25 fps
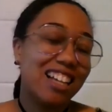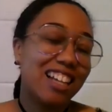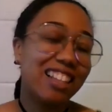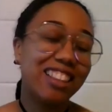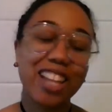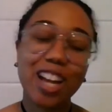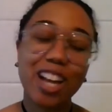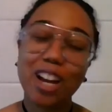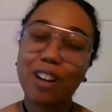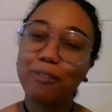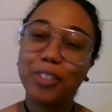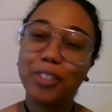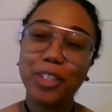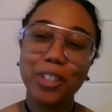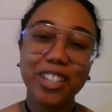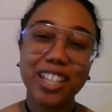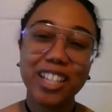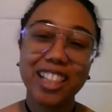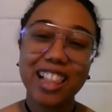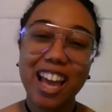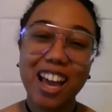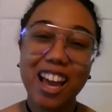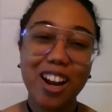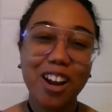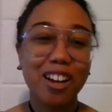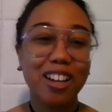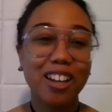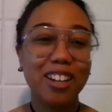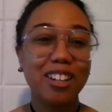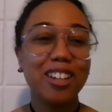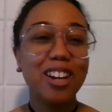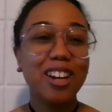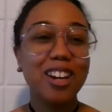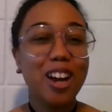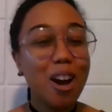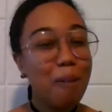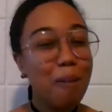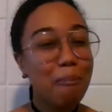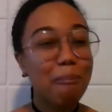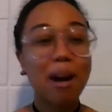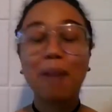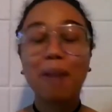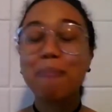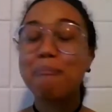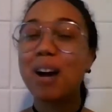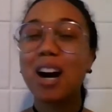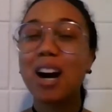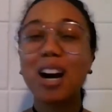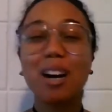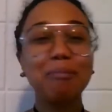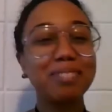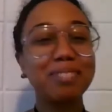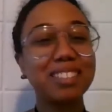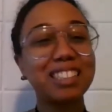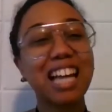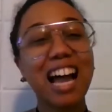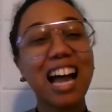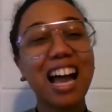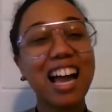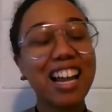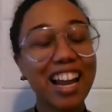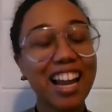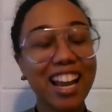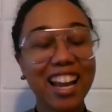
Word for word: Love doing that on my mom's side